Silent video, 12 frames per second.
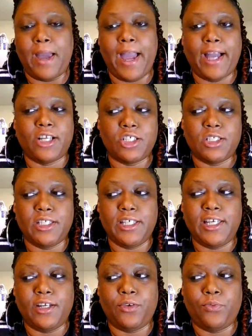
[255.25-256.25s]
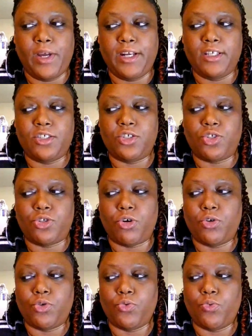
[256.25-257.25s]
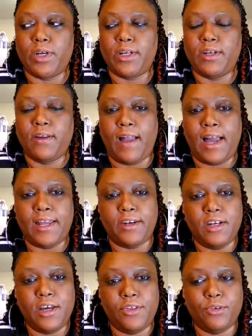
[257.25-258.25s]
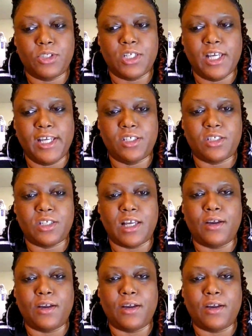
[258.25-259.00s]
actually getting ready to start doing another test